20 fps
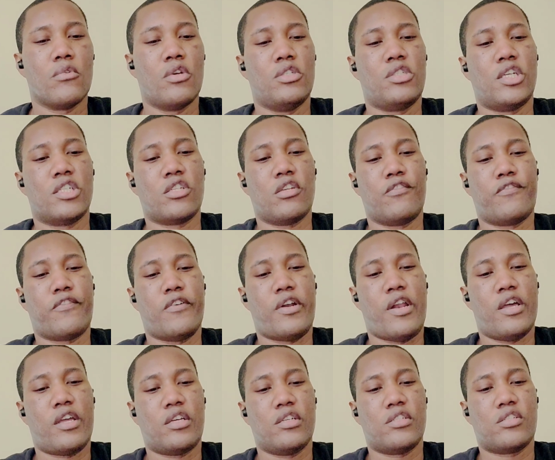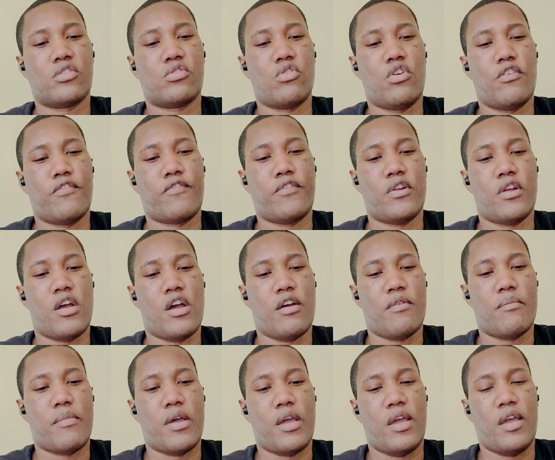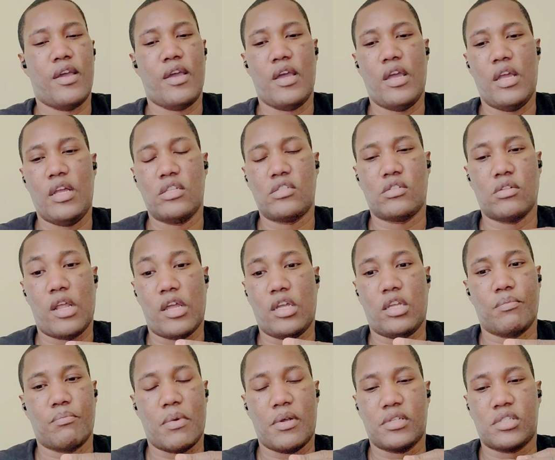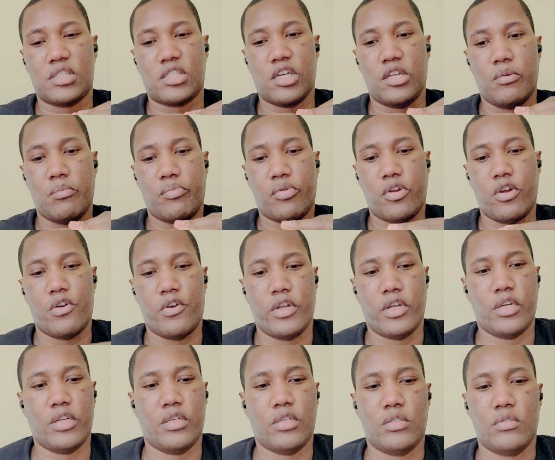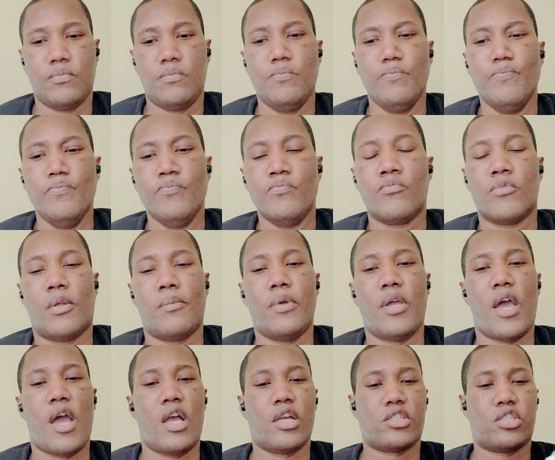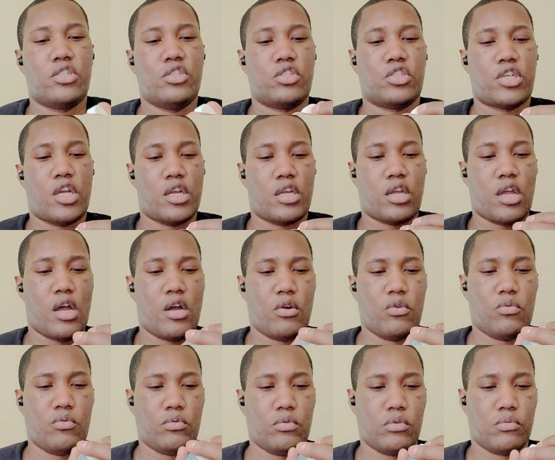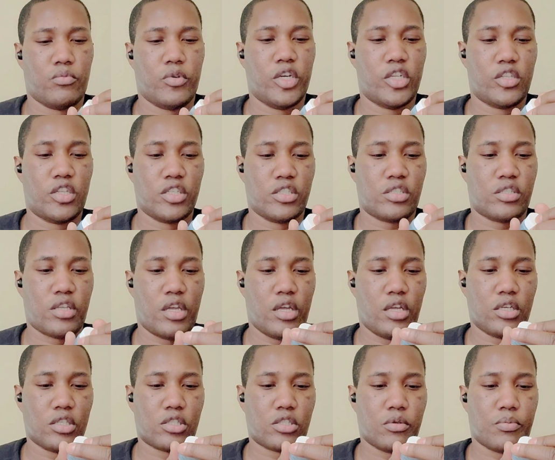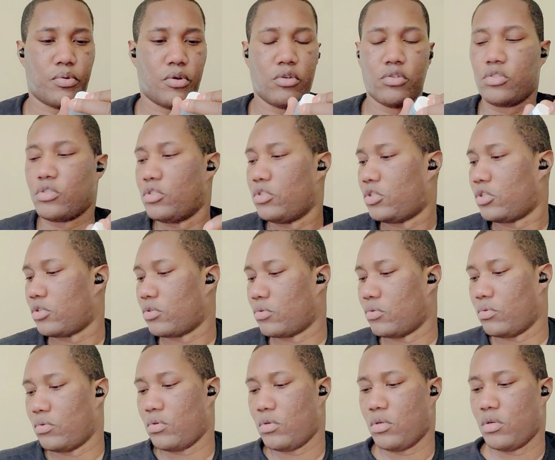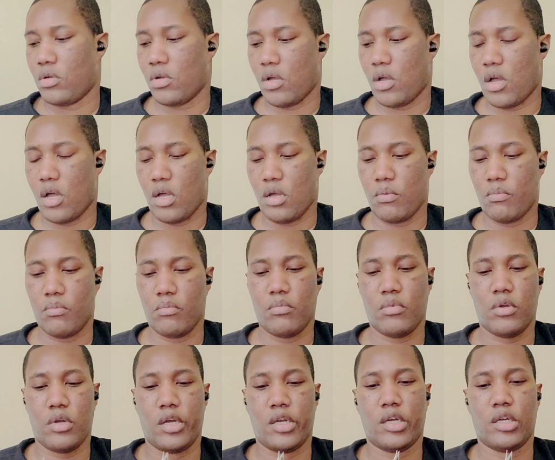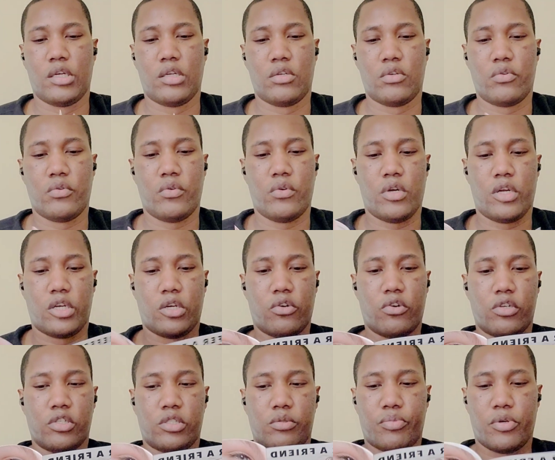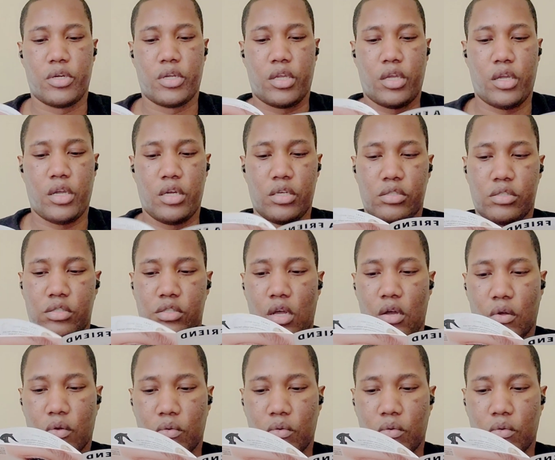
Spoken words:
Doesn't feel like this softening up my hand, like my skin period. Let me actually check out what this thing is supposed to do. And then look what I lost here, so.